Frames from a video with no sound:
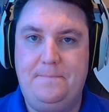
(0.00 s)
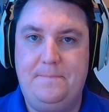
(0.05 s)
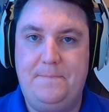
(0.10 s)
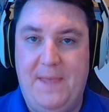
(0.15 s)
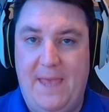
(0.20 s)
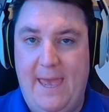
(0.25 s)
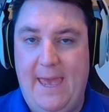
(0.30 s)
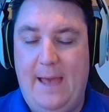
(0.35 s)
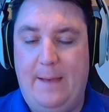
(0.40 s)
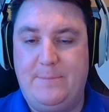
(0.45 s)

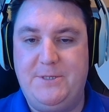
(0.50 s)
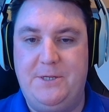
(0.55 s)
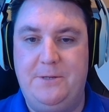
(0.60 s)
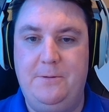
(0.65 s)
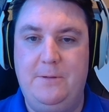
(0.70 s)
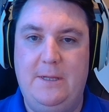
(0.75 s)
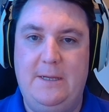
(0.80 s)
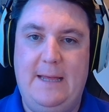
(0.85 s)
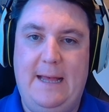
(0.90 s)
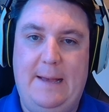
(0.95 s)
Yeah,
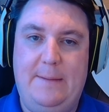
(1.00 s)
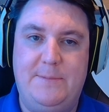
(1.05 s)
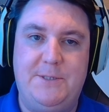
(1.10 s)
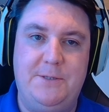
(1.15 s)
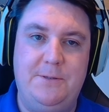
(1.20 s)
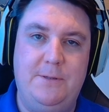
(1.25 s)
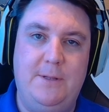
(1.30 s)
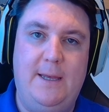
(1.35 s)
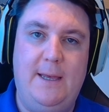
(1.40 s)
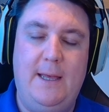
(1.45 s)
absolutely,
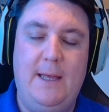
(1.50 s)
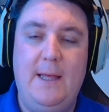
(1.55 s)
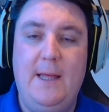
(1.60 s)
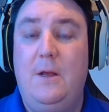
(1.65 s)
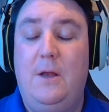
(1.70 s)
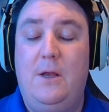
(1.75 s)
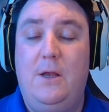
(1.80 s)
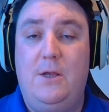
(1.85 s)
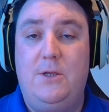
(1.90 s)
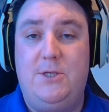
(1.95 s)
absolutely.
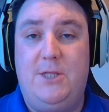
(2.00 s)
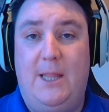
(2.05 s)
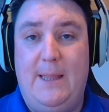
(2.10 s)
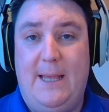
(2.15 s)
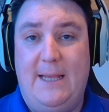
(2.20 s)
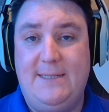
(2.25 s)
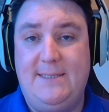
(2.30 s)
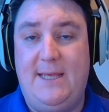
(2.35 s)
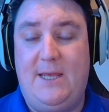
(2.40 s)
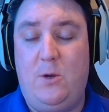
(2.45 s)
So then
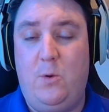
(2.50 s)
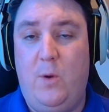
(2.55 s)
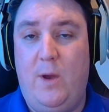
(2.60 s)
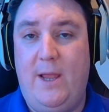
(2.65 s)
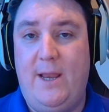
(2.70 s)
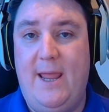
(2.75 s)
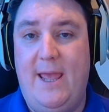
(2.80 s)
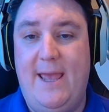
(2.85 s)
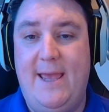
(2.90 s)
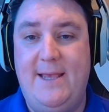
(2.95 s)
lastly,
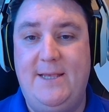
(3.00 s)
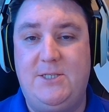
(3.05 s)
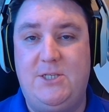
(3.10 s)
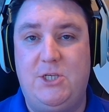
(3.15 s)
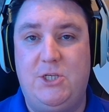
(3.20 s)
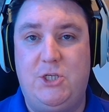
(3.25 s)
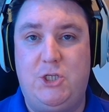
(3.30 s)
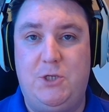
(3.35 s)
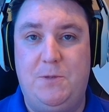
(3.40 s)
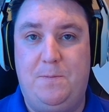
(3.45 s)
Quinn, is
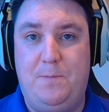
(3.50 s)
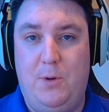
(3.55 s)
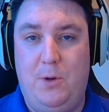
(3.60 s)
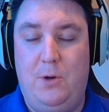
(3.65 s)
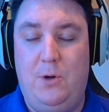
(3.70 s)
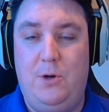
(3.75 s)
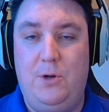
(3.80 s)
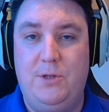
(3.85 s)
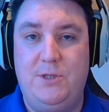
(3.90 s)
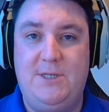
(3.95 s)

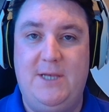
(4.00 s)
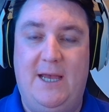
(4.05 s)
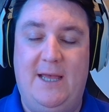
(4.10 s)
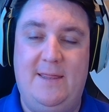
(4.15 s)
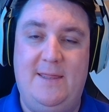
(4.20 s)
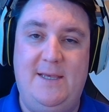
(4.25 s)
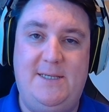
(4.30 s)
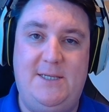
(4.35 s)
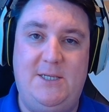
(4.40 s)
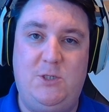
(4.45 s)
support.
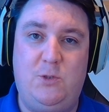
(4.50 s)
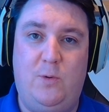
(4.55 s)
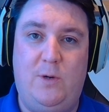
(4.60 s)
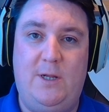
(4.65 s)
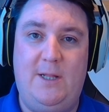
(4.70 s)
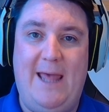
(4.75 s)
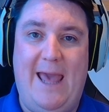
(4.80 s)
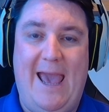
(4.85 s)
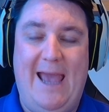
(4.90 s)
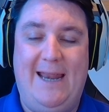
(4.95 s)
And this is
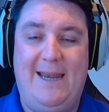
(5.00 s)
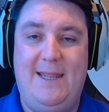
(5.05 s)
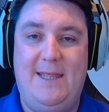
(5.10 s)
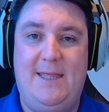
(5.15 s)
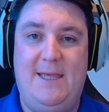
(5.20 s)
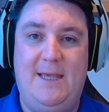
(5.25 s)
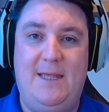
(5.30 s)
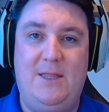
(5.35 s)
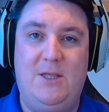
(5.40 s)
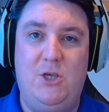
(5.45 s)
really
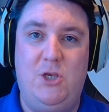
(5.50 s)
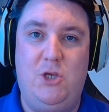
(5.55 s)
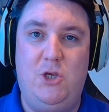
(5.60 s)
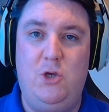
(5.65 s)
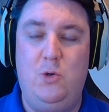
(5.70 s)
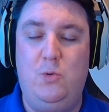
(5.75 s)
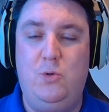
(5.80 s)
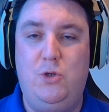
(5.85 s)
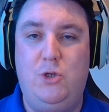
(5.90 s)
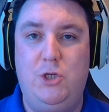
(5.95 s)
anything that
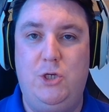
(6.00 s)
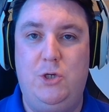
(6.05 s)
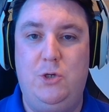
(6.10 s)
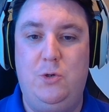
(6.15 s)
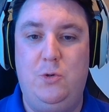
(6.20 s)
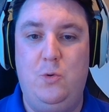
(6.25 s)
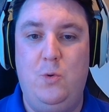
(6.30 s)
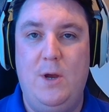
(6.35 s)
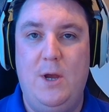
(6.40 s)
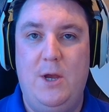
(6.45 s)
you
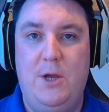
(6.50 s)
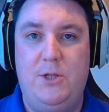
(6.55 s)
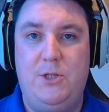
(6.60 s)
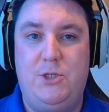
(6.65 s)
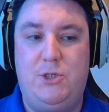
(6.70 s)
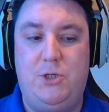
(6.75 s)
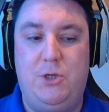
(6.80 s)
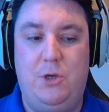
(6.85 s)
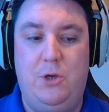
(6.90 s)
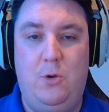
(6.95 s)
do
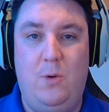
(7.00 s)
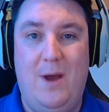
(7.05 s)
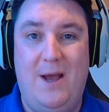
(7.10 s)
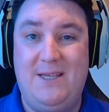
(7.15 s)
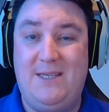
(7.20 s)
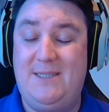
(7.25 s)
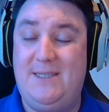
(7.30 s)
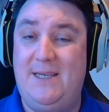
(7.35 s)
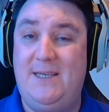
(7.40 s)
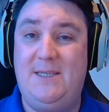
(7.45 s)
to
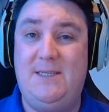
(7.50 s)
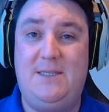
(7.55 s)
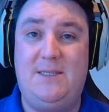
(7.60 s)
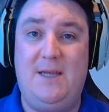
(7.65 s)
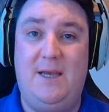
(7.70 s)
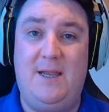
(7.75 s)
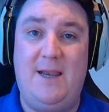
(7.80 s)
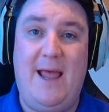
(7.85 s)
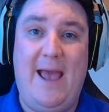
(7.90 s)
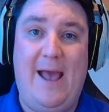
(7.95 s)
assist
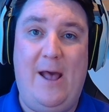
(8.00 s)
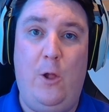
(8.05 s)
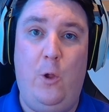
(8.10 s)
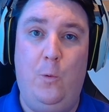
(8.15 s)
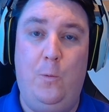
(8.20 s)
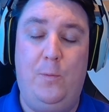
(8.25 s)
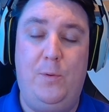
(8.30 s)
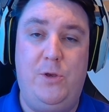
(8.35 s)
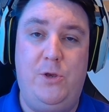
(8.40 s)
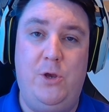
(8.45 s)
and
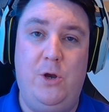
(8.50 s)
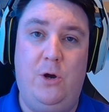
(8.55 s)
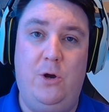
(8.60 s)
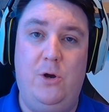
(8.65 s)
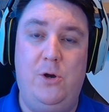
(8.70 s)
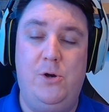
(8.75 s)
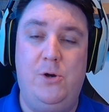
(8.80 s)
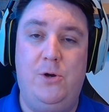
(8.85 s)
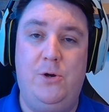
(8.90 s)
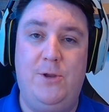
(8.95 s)
help your
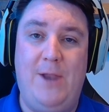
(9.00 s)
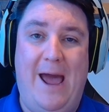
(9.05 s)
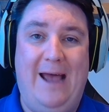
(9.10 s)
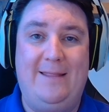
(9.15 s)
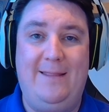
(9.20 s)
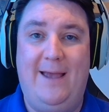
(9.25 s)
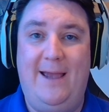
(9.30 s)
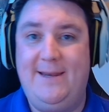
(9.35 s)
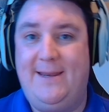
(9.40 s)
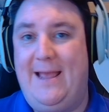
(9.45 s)
own
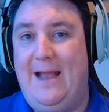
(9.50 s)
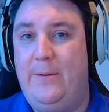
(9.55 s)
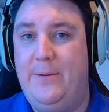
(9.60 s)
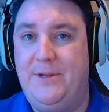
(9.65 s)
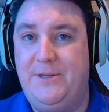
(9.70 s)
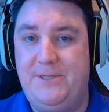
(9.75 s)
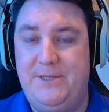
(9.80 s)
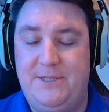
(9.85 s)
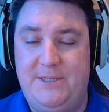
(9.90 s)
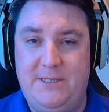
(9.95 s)
allied
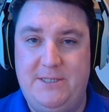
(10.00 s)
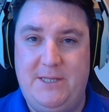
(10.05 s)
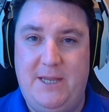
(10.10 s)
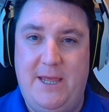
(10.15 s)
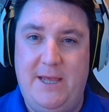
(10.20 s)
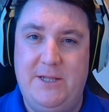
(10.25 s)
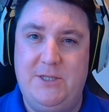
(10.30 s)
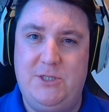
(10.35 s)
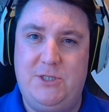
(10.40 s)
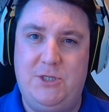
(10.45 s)
characters, isn't it?